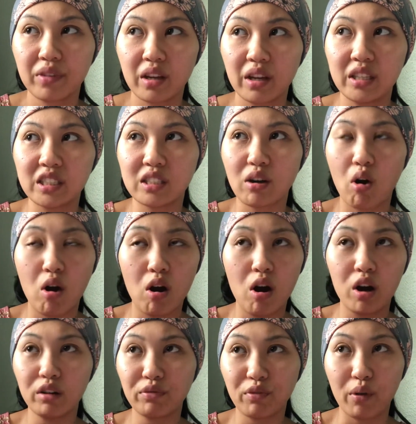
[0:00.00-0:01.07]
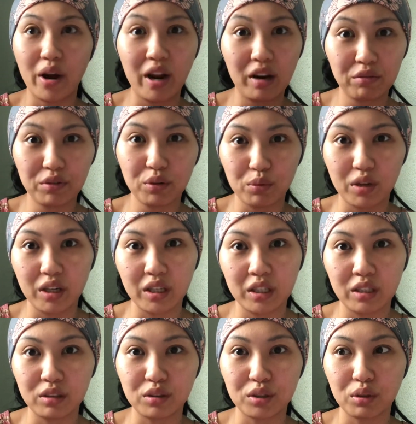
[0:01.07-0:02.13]
it's hard for
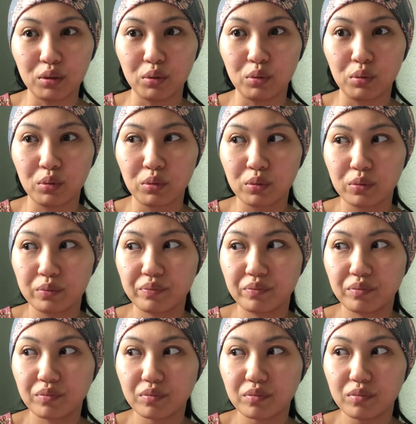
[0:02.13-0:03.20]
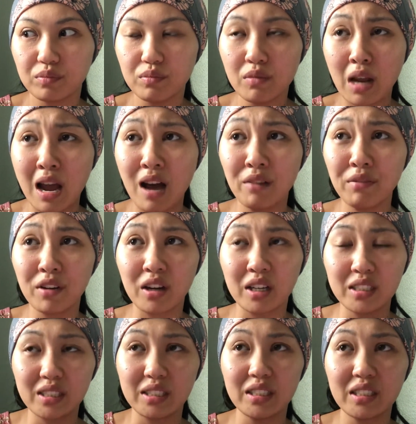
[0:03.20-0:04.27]
everyone to have a
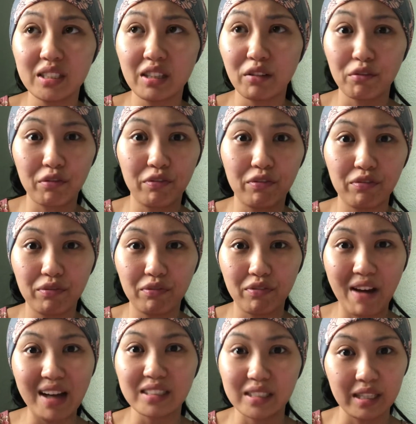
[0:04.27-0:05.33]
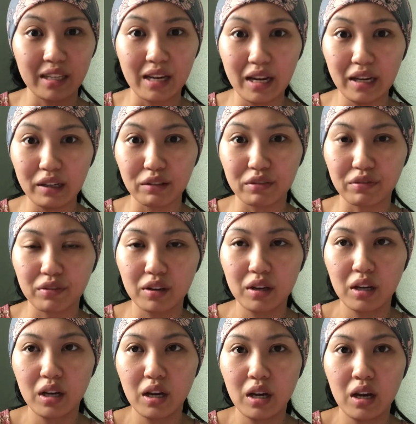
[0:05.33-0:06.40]
consistent fasting life
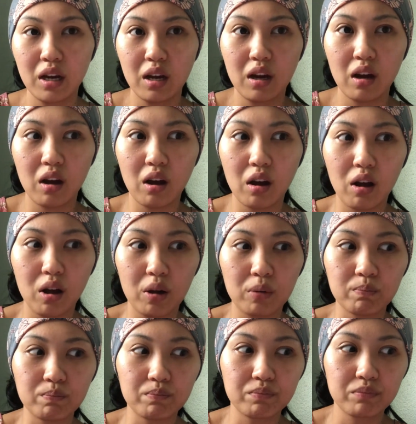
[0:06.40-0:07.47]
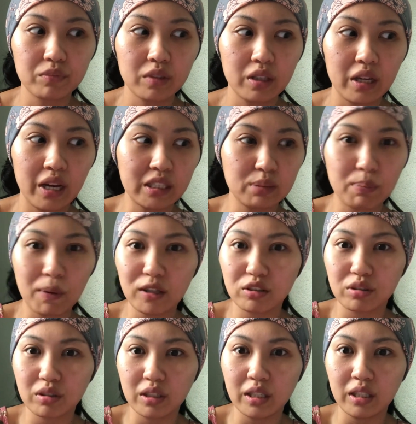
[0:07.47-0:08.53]
um,
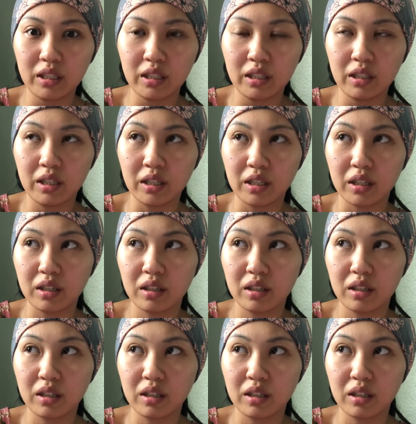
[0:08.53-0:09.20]
especially